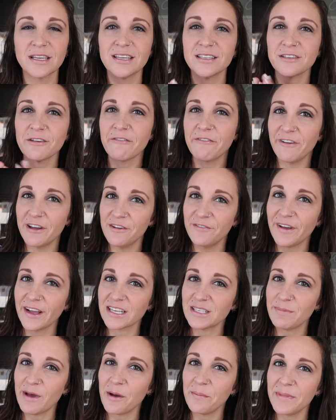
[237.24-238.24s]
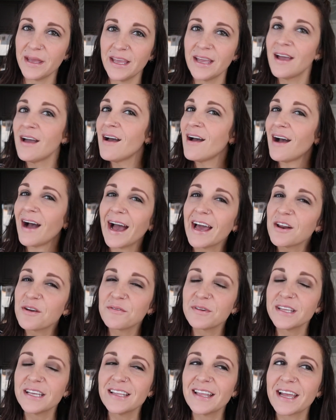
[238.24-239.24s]
because fun fact about me, I don't
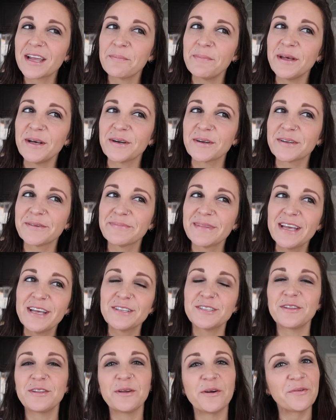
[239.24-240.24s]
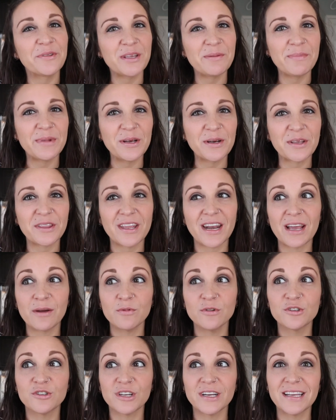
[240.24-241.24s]
really like milk. So only milk that I
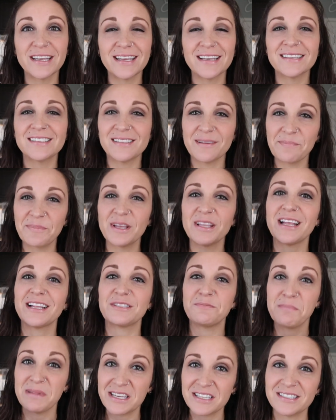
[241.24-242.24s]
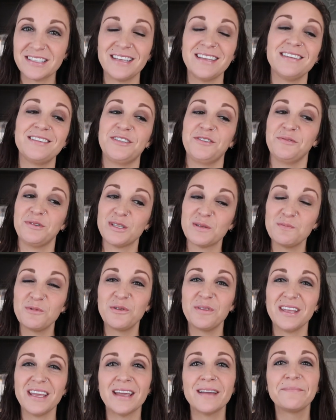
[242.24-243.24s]
will drink is something that's mixed into a
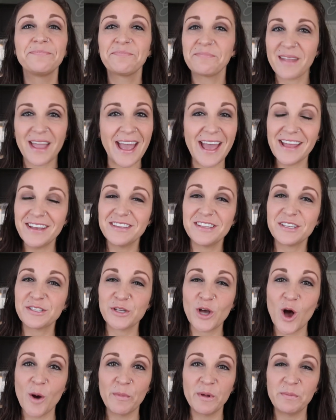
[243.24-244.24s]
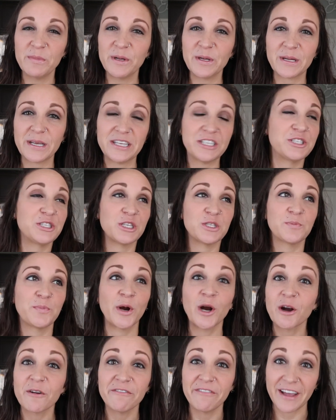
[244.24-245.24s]
smoothie, and this almond milk is just
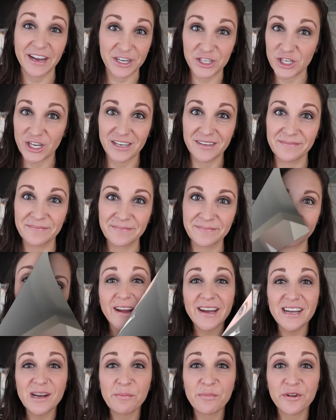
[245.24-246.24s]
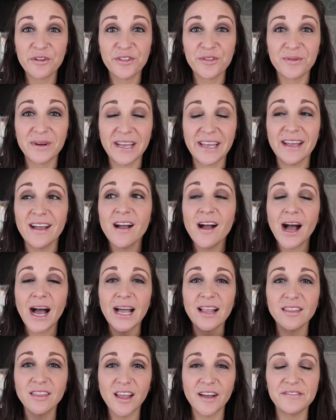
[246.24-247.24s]
perfection. All right, number three,
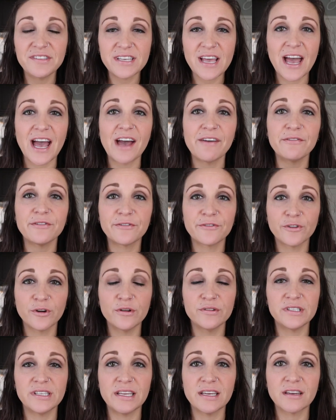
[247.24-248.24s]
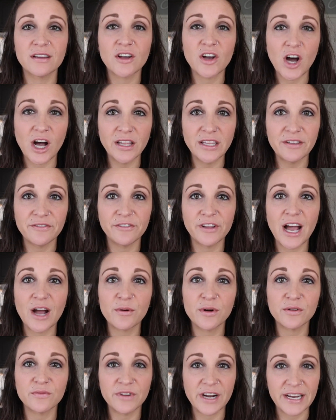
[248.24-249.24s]
I love to have frozen
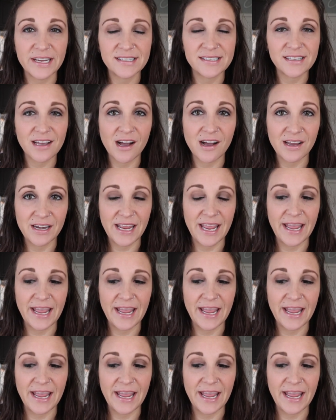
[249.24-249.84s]
cauliflower rice on